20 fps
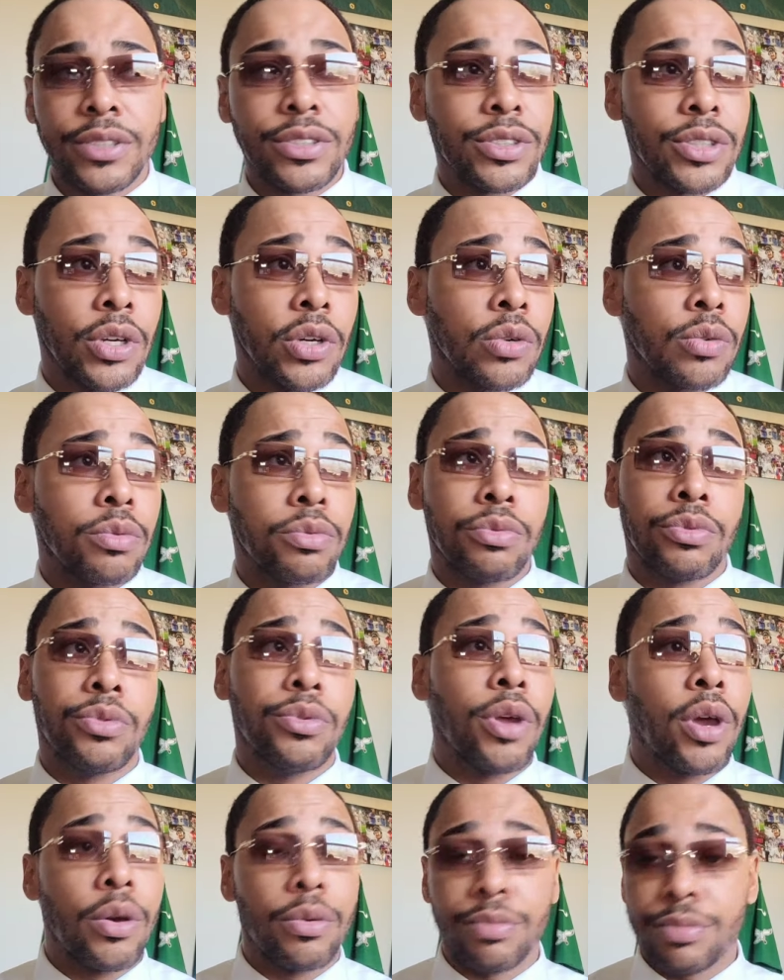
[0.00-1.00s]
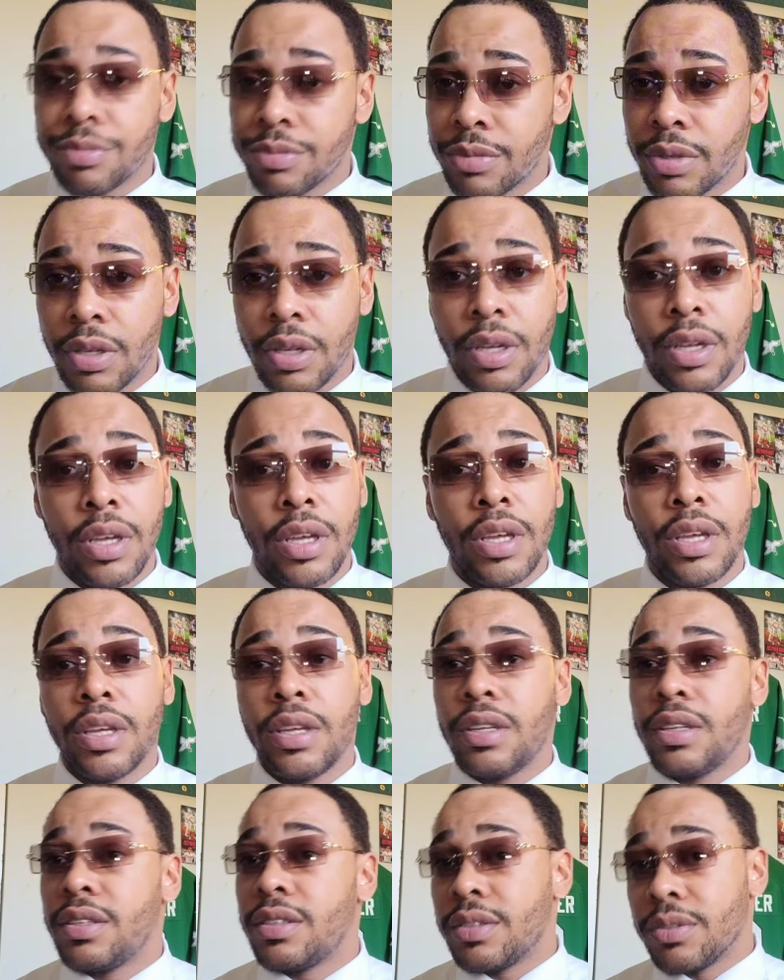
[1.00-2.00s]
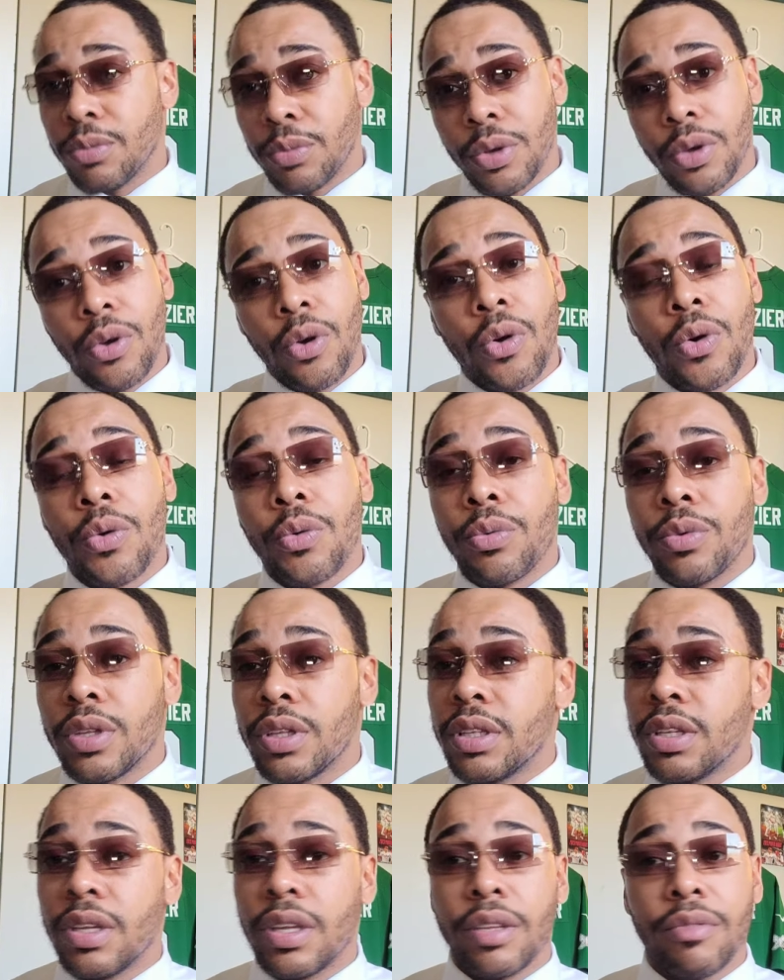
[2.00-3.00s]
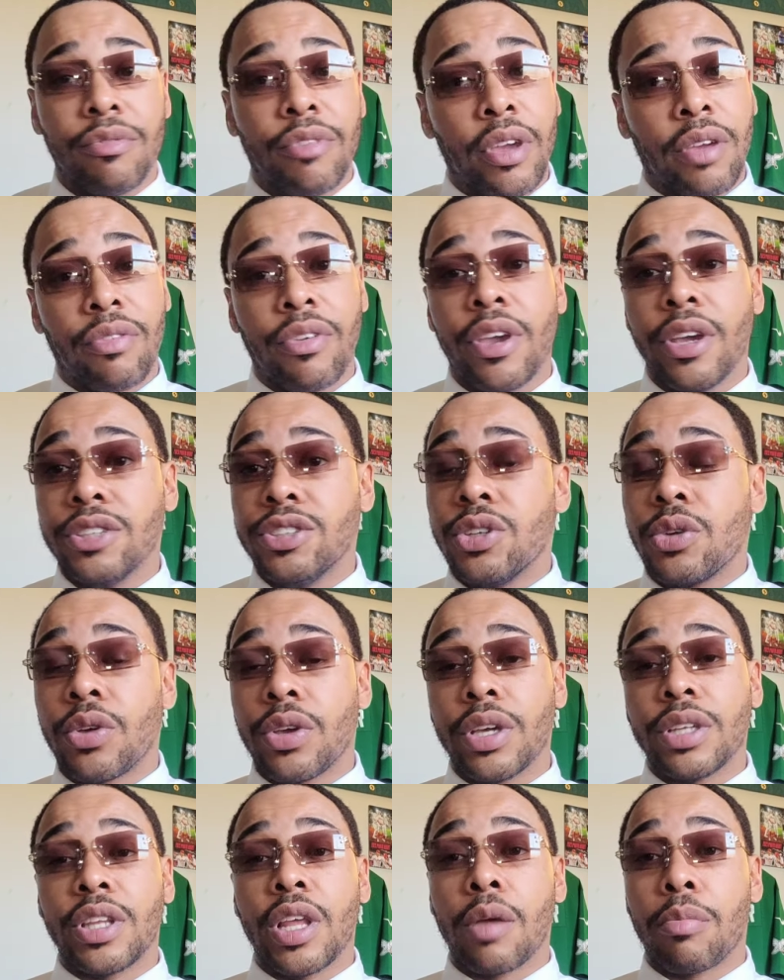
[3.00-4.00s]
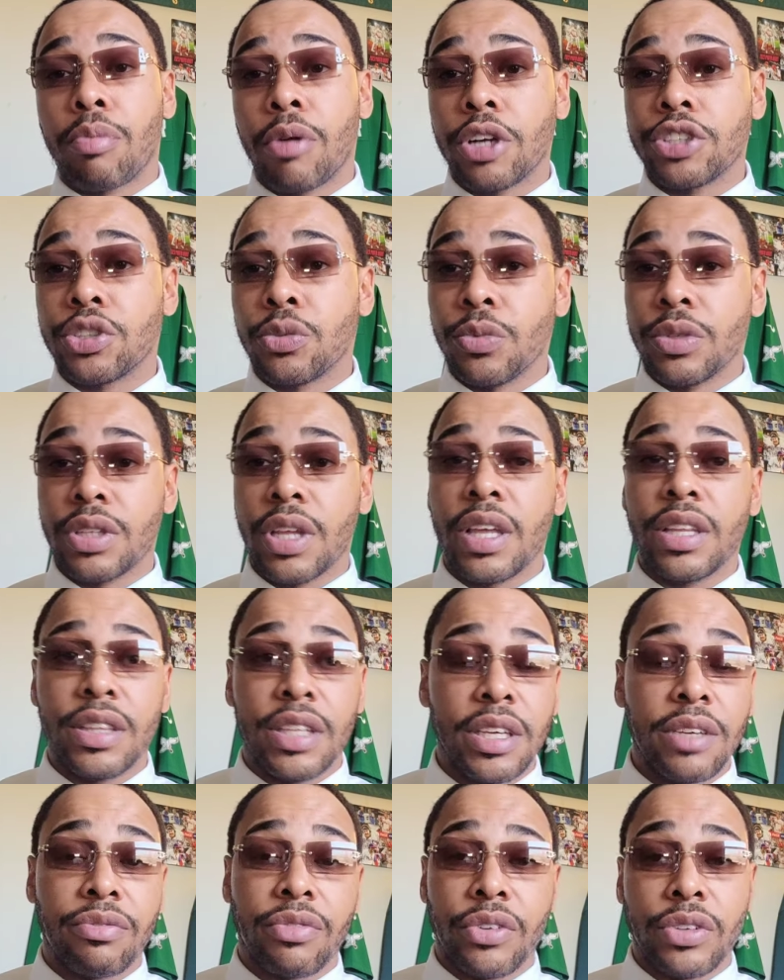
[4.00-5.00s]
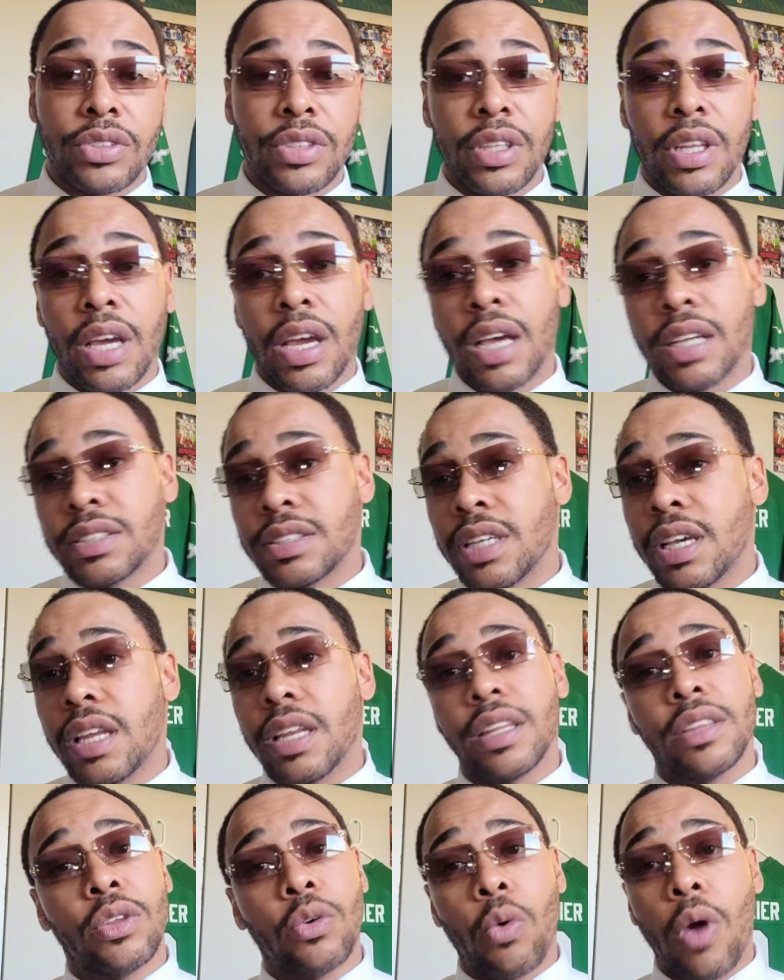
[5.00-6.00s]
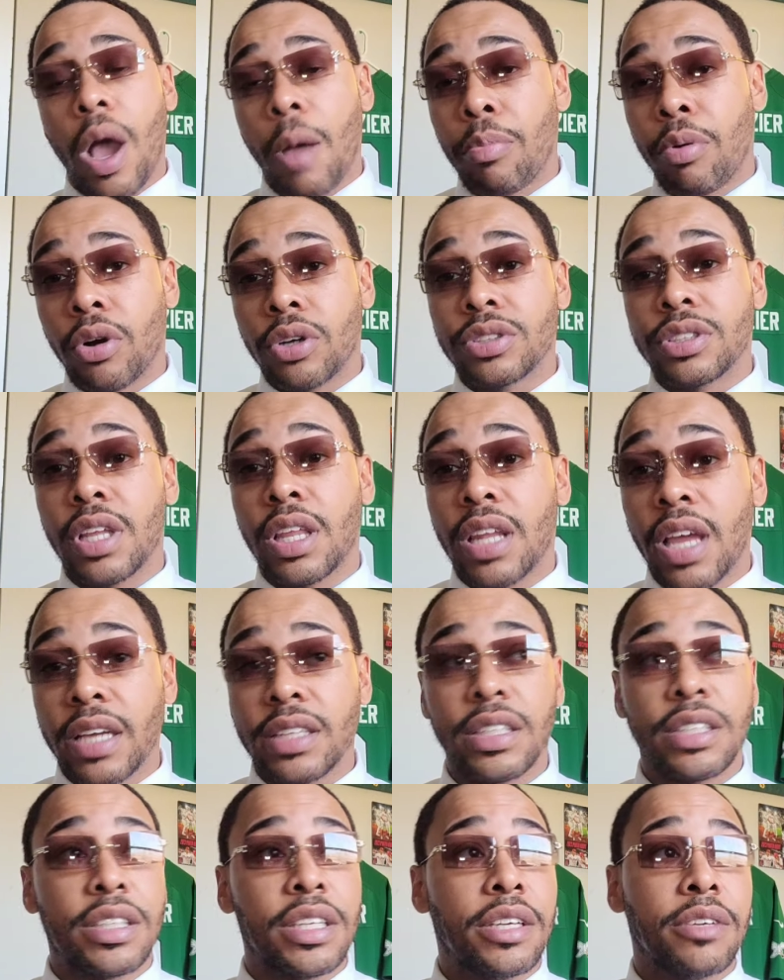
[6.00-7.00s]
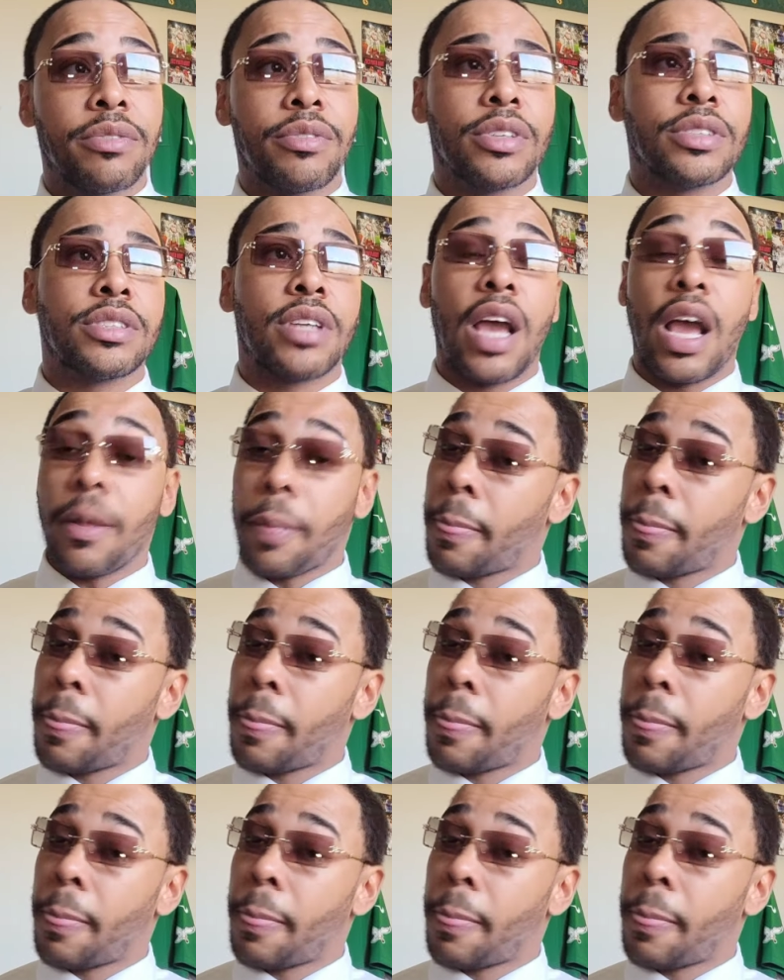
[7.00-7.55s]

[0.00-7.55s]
So you know, we going and Vic Fangio can get that pressure with that defense. Like I said, do I personally like the defense?